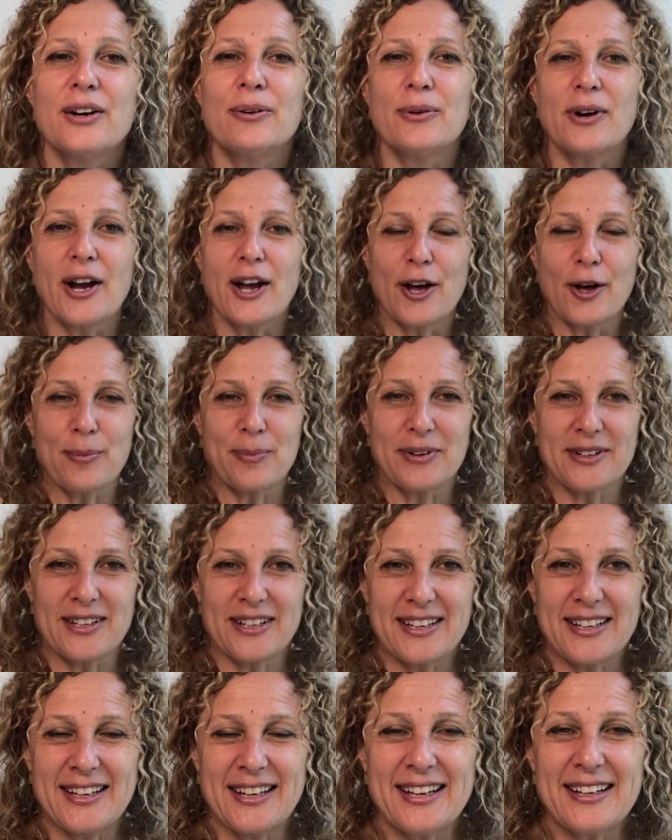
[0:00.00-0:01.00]
we're helping
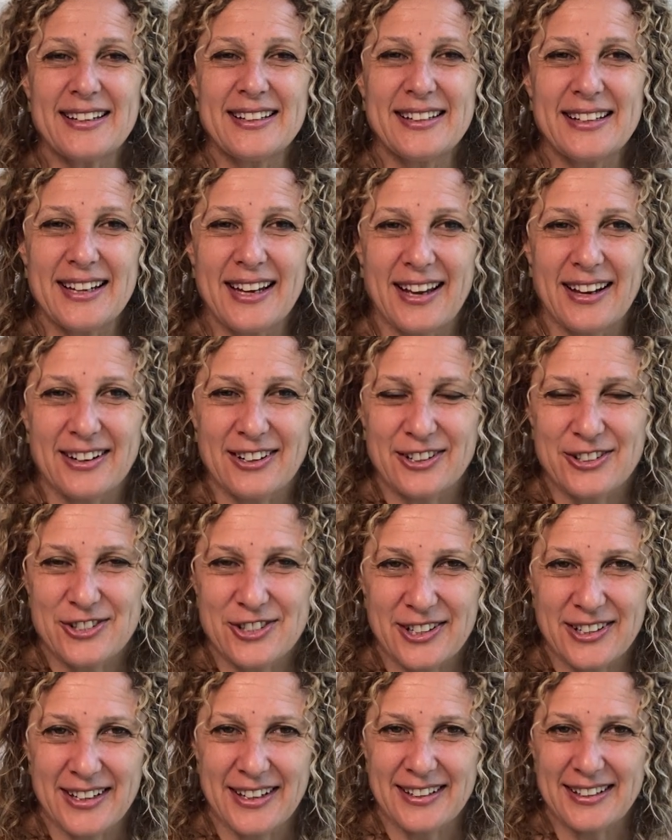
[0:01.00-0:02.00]
the kidney
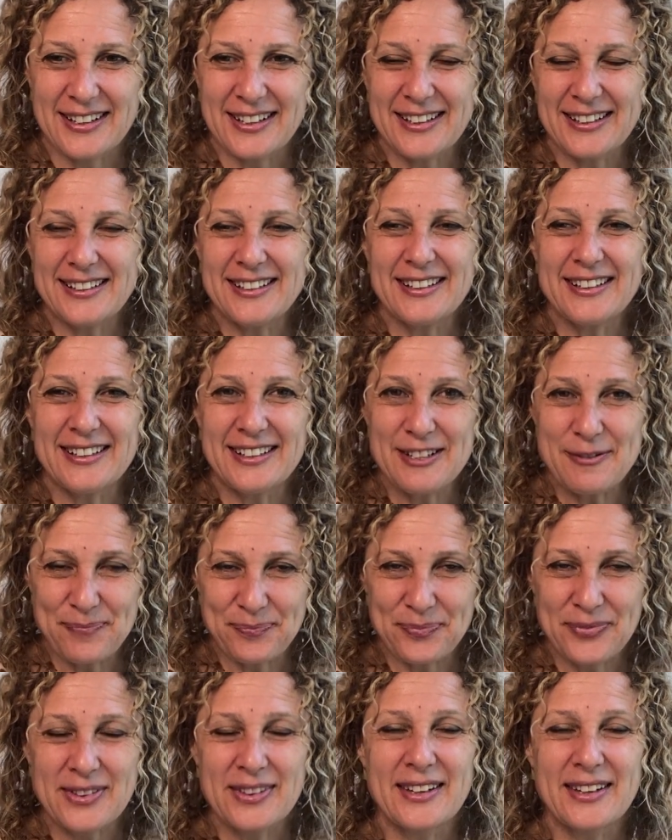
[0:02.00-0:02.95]
energy, and kidney,